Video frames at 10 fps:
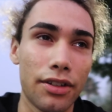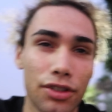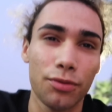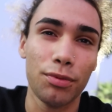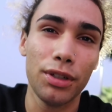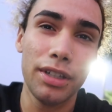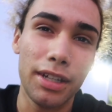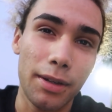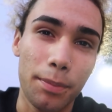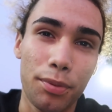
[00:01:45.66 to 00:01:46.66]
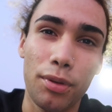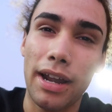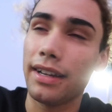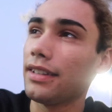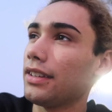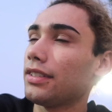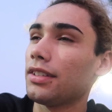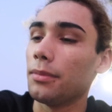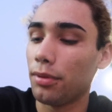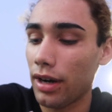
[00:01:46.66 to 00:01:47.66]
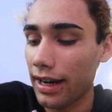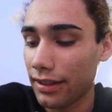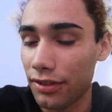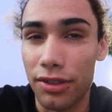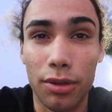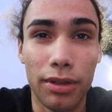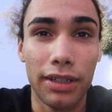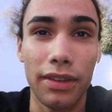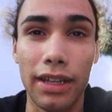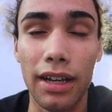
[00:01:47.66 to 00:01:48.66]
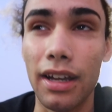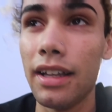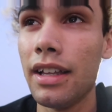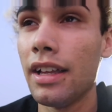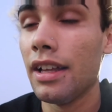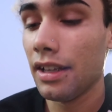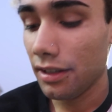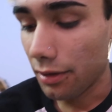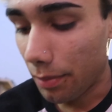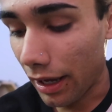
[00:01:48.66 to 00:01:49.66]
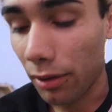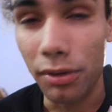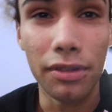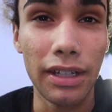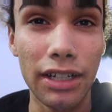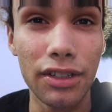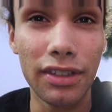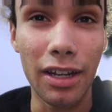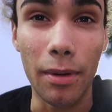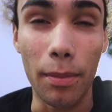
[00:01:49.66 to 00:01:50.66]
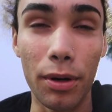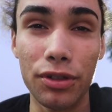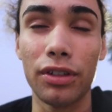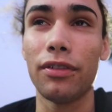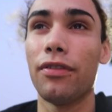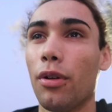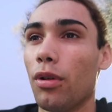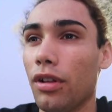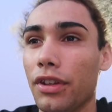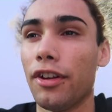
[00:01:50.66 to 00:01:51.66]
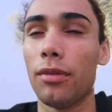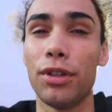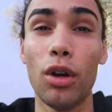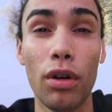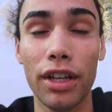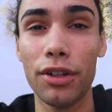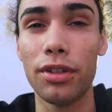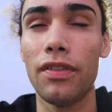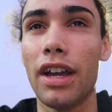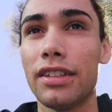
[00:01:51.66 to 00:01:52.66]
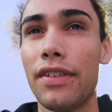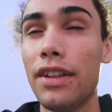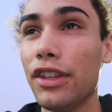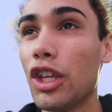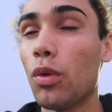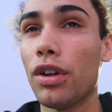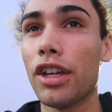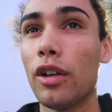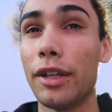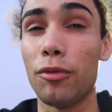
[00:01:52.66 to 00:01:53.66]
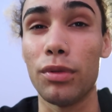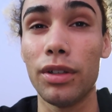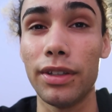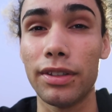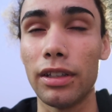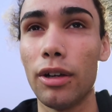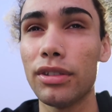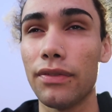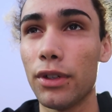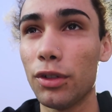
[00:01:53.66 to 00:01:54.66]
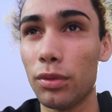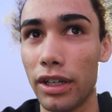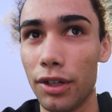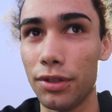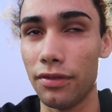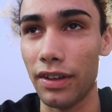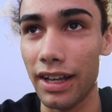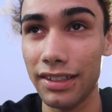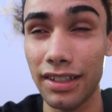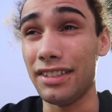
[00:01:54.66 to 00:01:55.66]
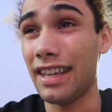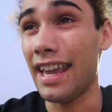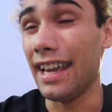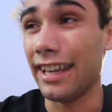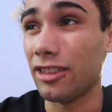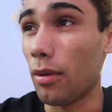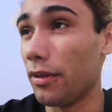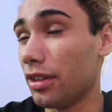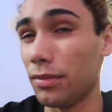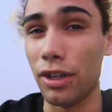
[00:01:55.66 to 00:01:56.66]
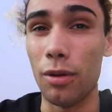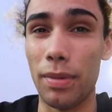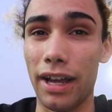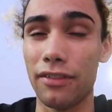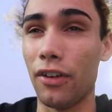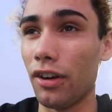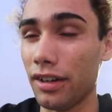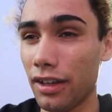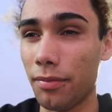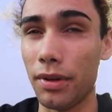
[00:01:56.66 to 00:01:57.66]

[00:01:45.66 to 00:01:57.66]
Just really practice doing the backwards thing I just said about pushing forward on the curb. You don't want to go too fast. If anything, you want to go like really slow, because I've noticed when I go too fast, I just can't get the momentum to go back far enough.